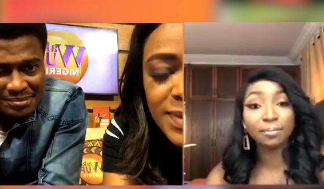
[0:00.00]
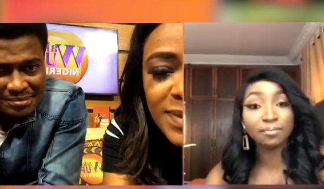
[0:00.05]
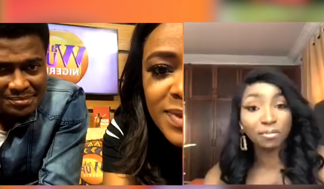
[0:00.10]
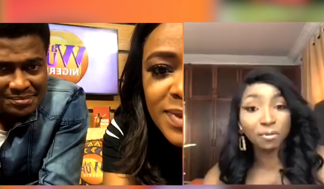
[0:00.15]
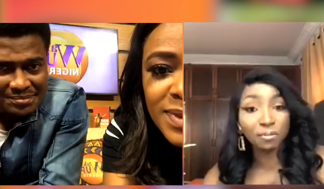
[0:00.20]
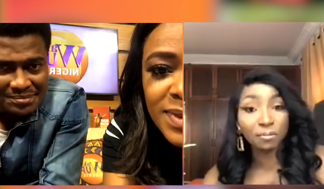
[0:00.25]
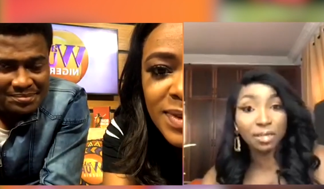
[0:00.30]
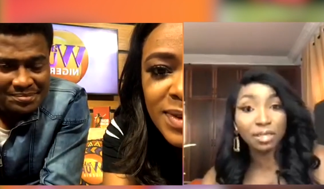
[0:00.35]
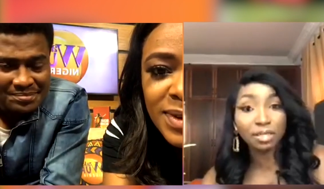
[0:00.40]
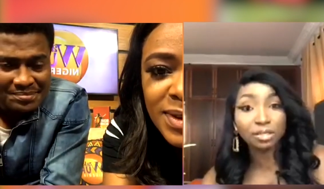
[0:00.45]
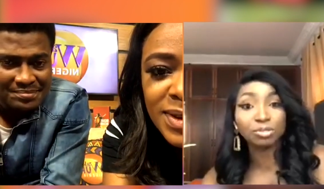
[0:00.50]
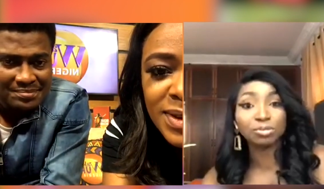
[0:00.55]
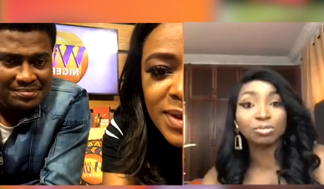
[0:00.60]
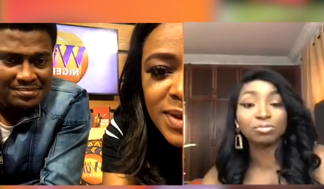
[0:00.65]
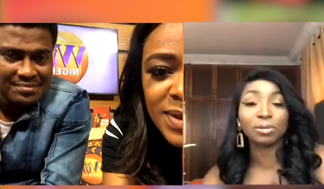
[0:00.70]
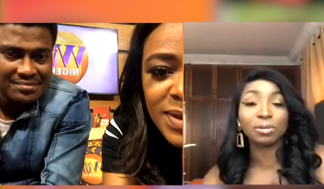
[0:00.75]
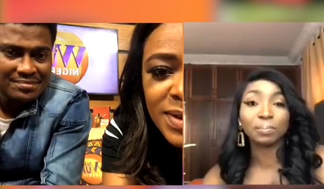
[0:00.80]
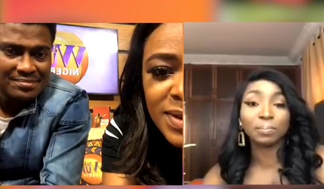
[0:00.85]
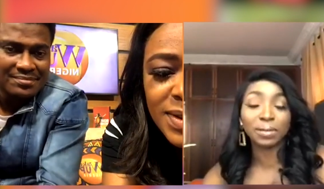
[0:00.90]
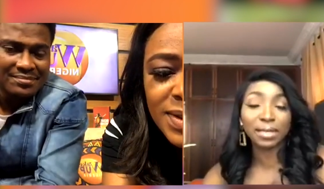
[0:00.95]
Speaker 1: me to
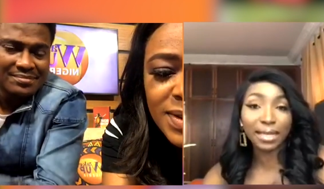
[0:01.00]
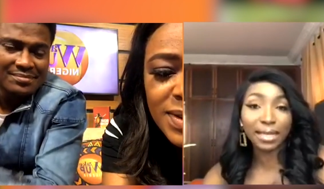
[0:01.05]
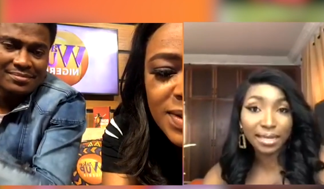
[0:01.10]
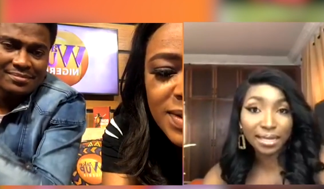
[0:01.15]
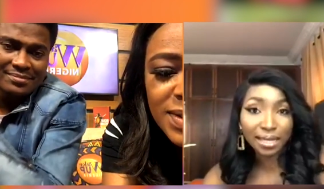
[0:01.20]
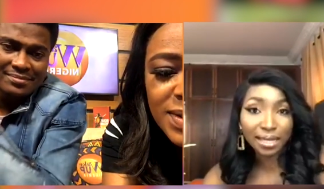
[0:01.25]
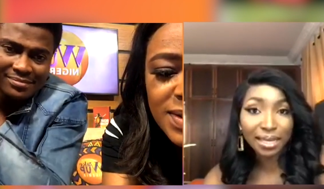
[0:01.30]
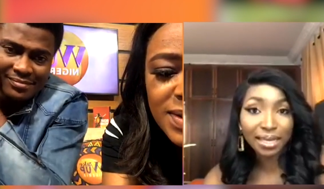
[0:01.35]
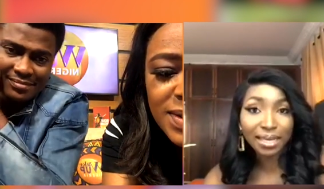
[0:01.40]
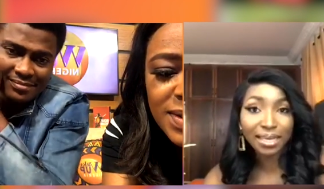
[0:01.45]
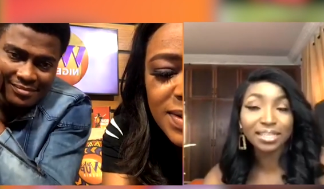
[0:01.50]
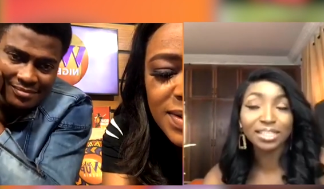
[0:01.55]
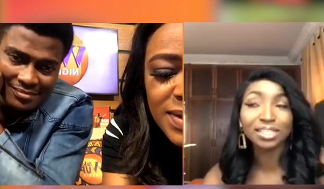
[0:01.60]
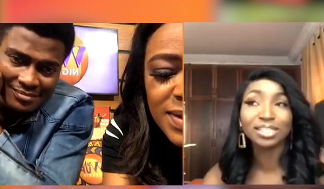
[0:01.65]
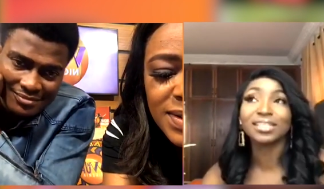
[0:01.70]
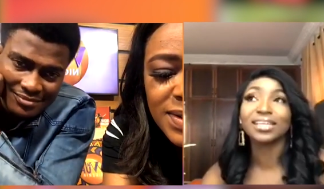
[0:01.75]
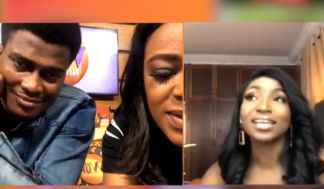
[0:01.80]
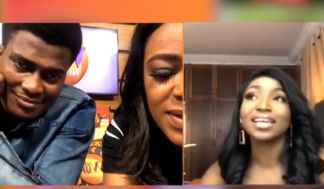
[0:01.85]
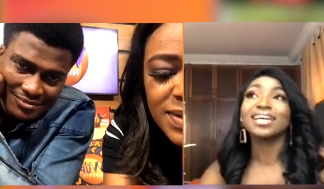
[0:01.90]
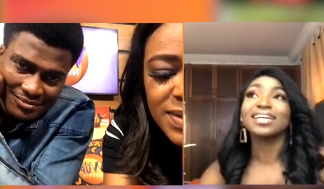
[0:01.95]
replenish,
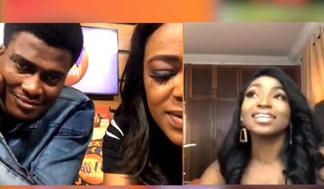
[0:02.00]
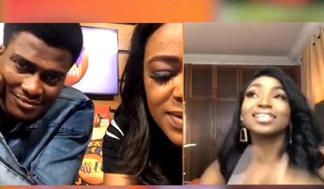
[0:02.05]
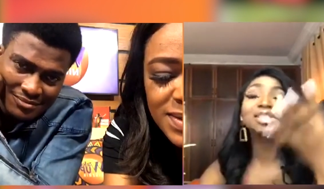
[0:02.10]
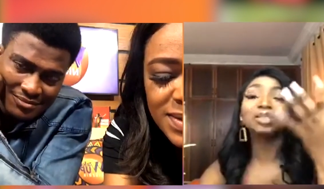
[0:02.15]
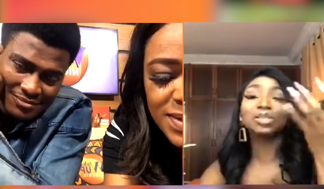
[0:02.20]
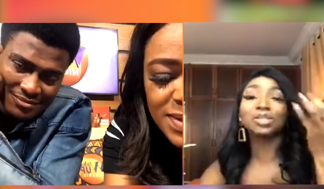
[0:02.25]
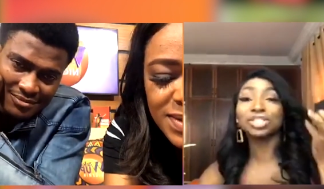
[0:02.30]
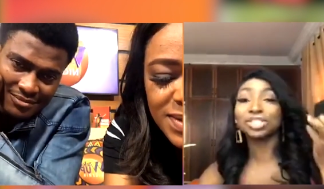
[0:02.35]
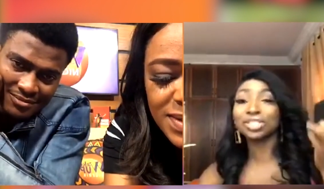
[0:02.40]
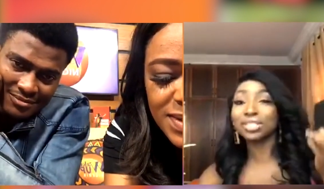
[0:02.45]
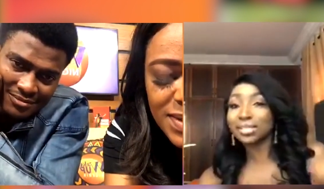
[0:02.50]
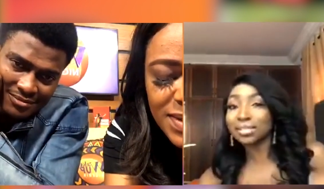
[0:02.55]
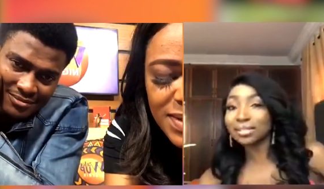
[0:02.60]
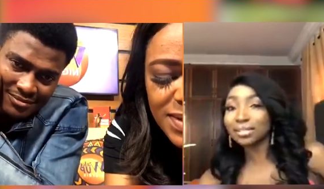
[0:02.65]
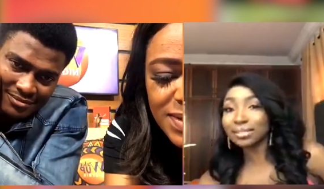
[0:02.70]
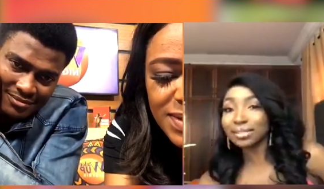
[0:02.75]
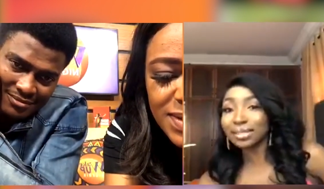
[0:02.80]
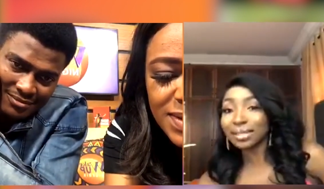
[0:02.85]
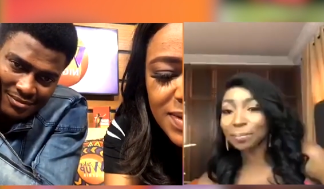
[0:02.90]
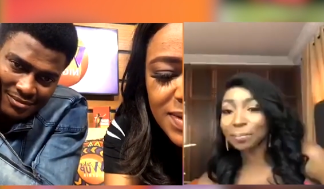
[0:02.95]
to chill a
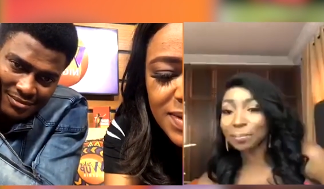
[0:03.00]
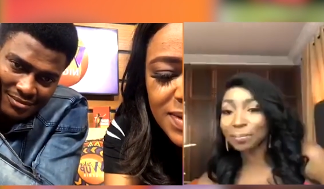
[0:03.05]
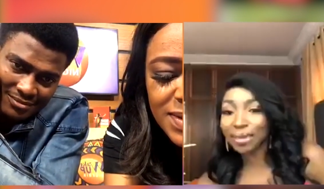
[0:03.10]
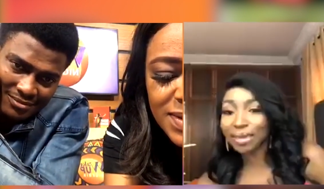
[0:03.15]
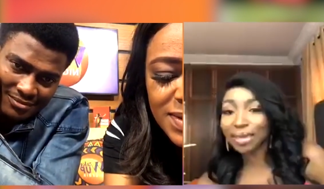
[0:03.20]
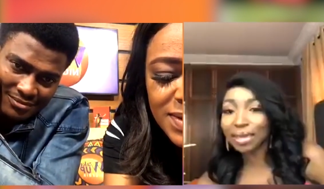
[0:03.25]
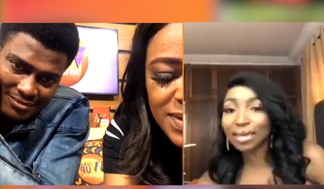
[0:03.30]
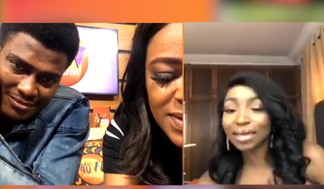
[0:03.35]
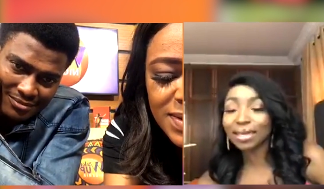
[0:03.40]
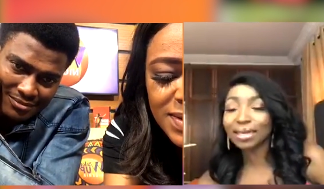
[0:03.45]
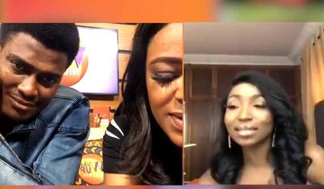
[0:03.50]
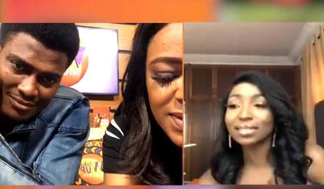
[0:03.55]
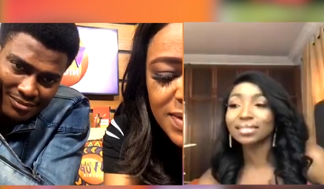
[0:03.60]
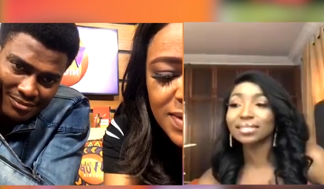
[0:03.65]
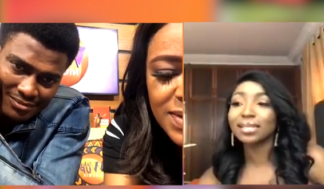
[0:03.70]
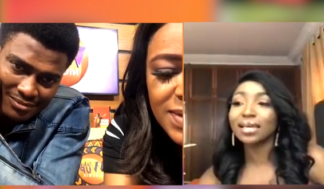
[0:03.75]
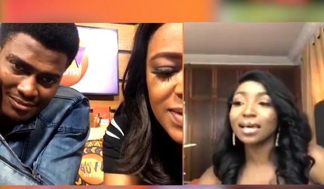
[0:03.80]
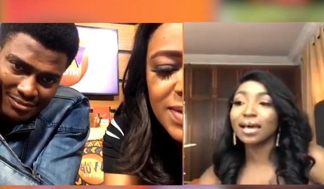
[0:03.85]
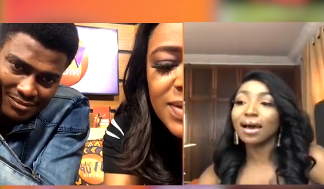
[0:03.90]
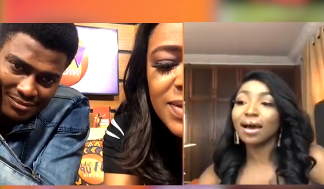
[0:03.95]
bit,
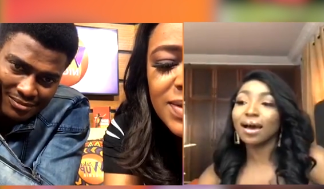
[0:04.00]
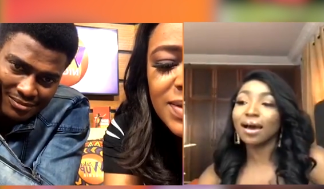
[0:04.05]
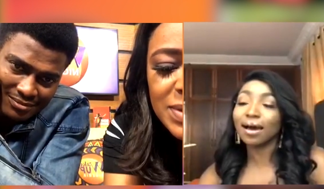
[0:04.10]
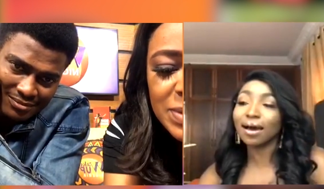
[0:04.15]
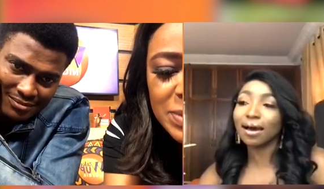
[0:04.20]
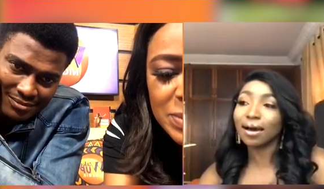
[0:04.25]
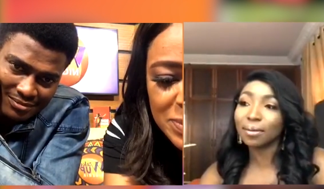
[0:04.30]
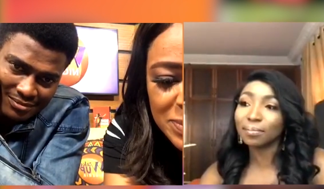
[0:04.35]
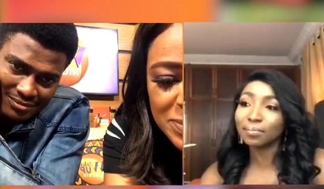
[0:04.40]
um, to